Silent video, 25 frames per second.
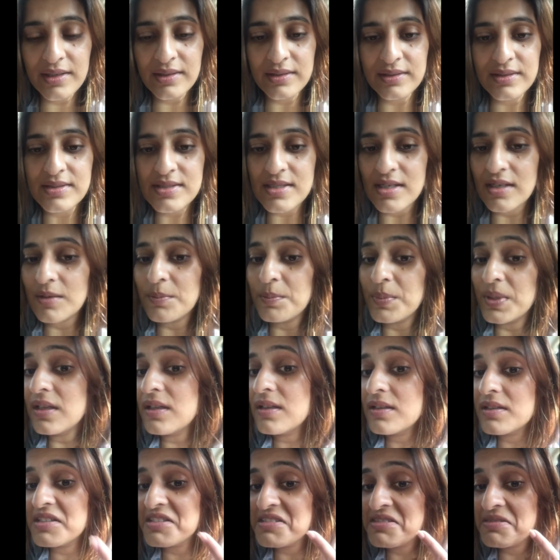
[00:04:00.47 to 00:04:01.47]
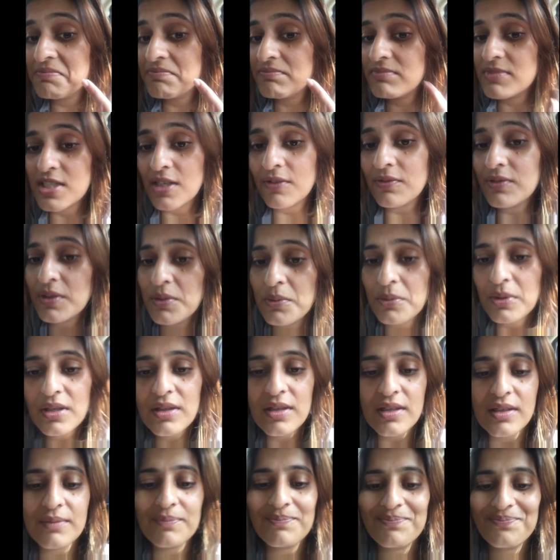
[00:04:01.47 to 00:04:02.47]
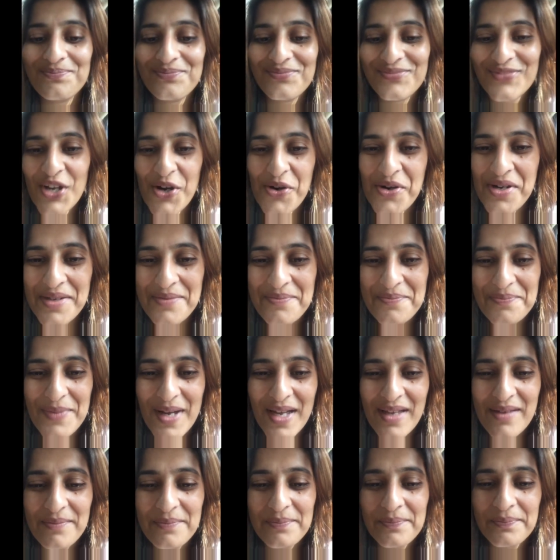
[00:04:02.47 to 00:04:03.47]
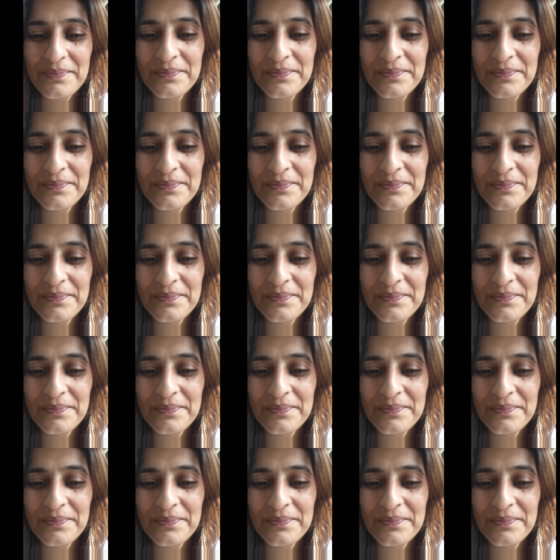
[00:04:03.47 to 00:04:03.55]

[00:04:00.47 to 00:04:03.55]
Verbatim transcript: and uh, B, is definitely worth it. All right, bye.